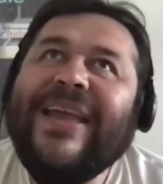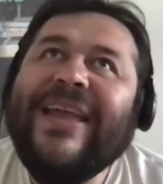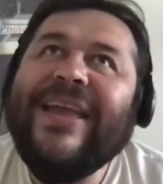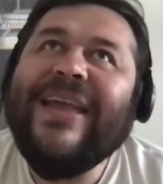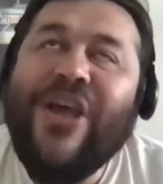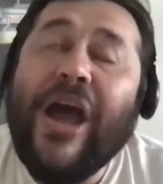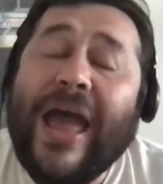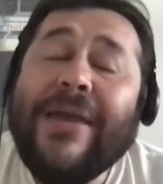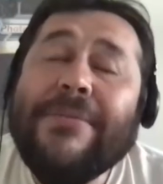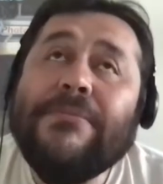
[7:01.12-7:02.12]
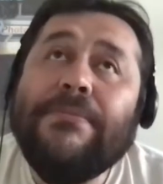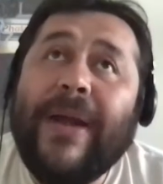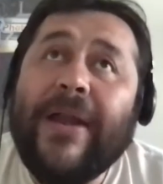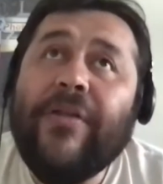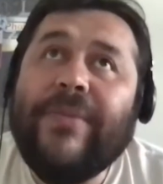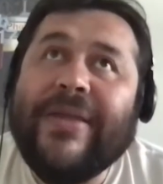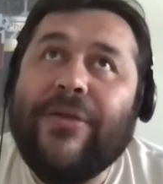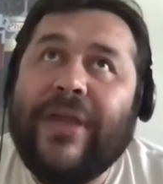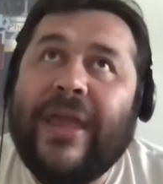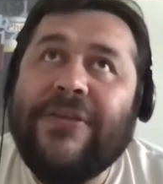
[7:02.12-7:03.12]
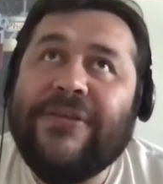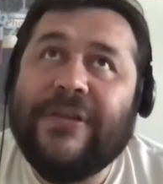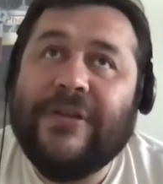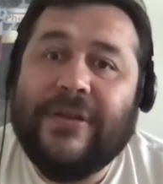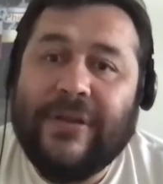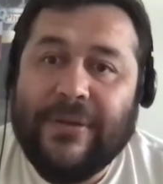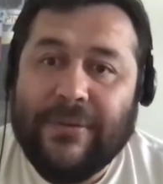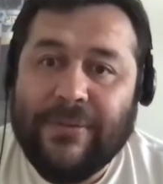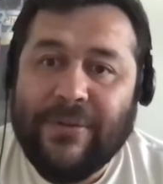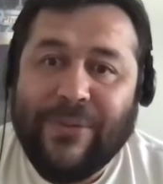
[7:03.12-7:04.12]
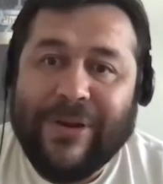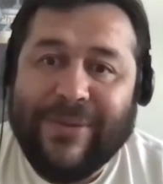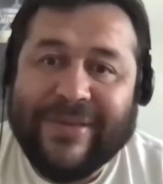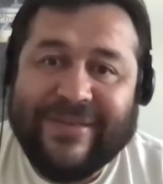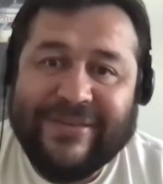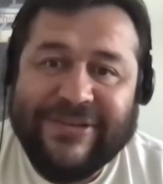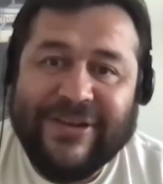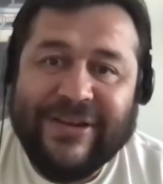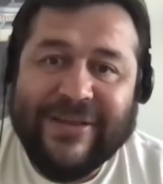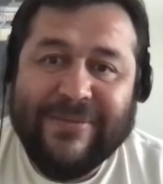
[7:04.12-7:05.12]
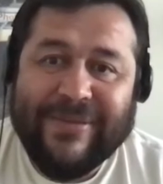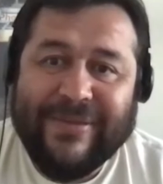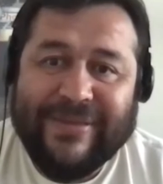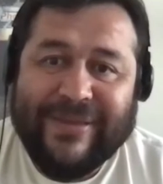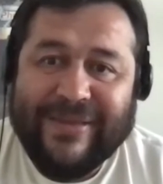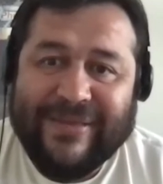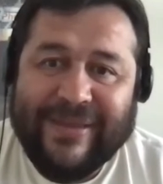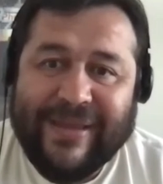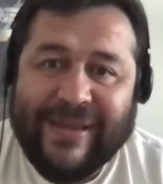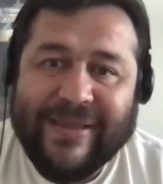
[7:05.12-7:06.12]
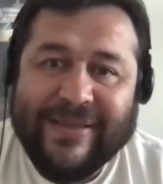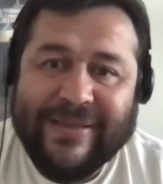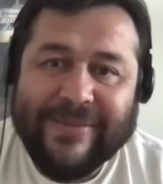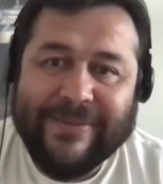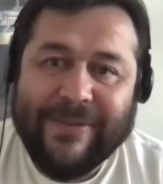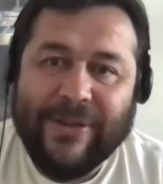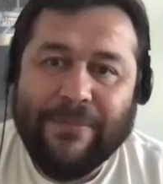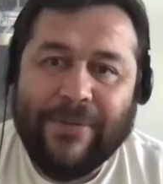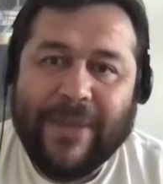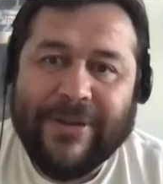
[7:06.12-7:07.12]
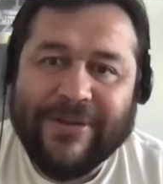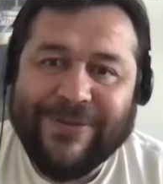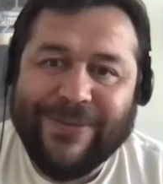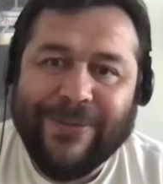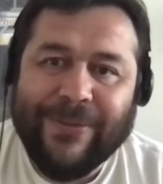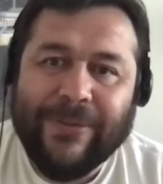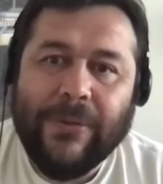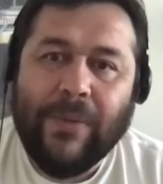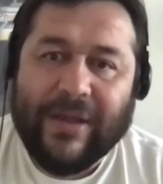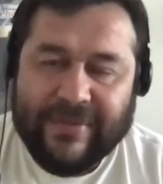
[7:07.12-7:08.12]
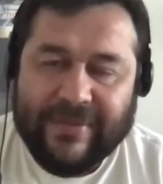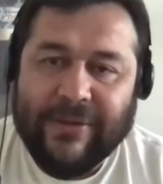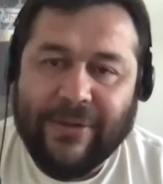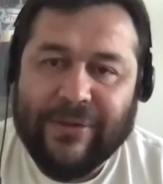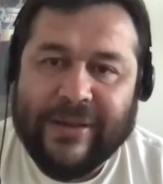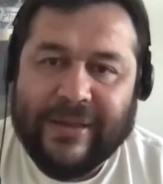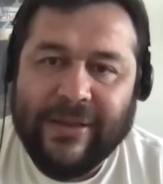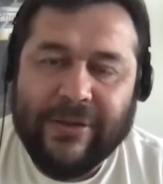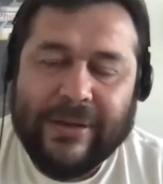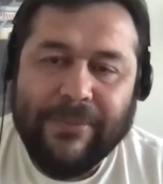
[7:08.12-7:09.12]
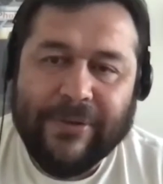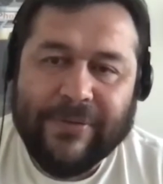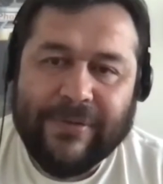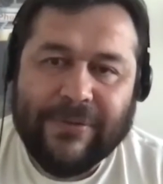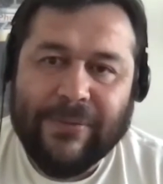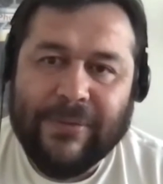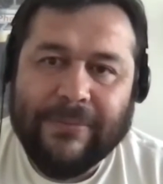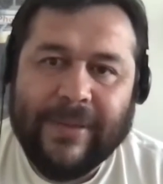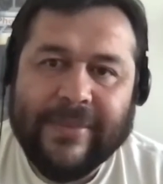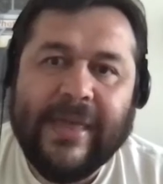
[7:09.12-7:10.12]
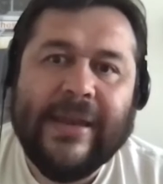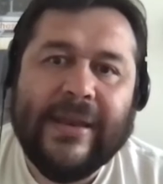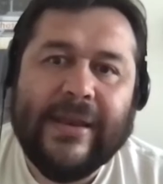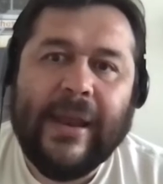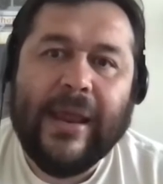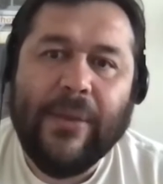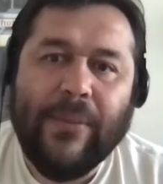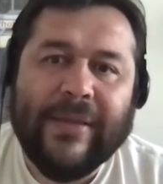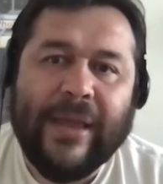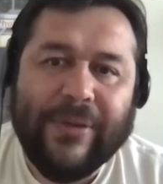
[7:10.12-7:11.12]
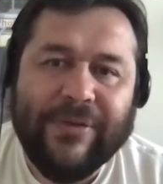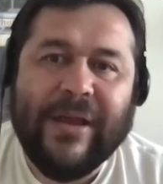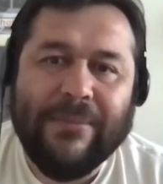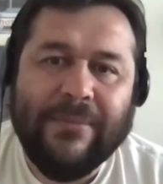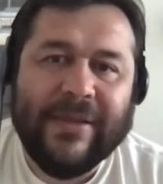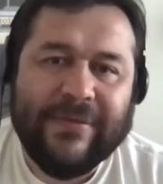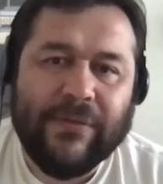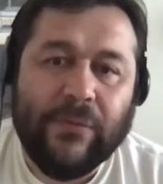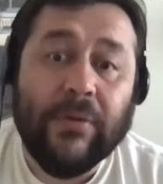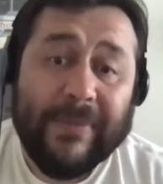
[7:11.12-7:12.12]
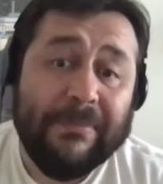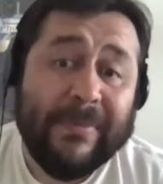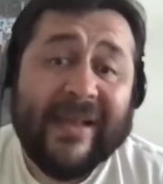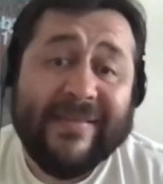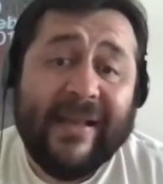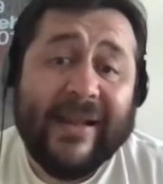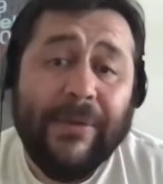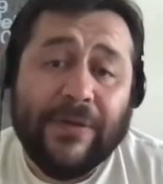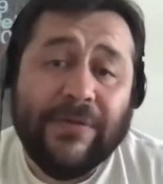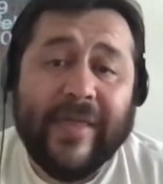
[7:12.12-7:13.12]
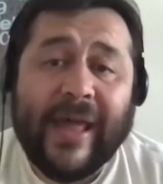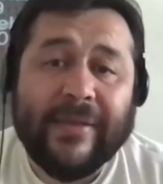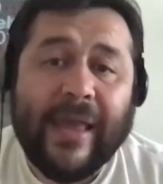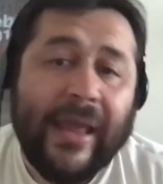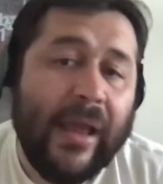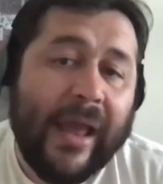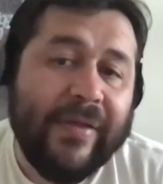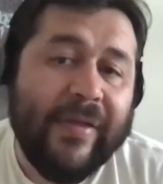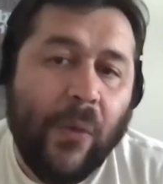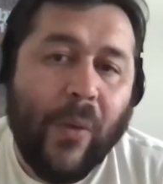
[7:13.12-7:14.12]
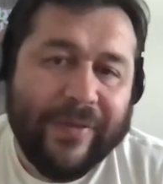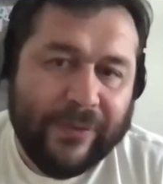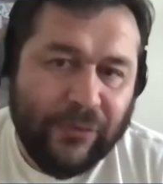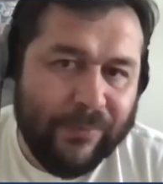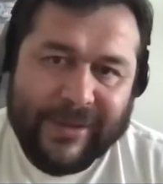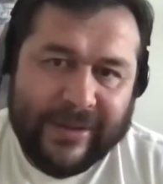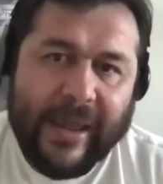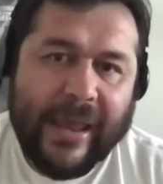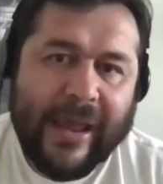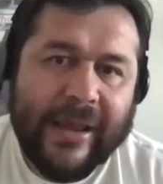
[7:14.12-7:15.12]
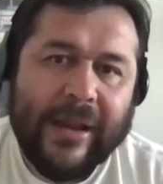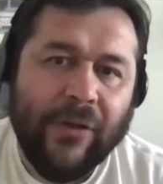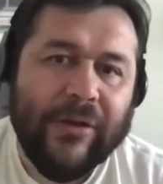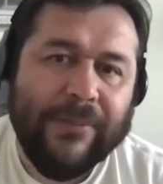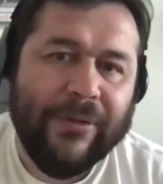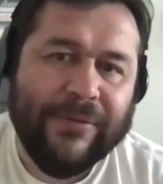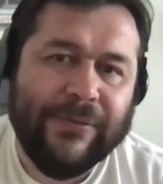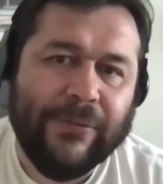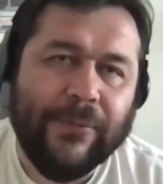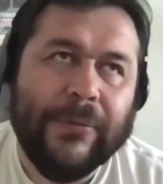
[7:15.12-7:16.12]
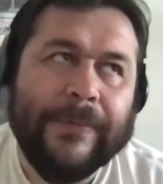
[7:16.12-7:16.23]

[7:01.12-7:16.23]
no, I part of my education when I was in Chile in you know primary school wasn't only boys school, but then I went to a mixed school exactly because of that. I didn't want it to be in an only boys school,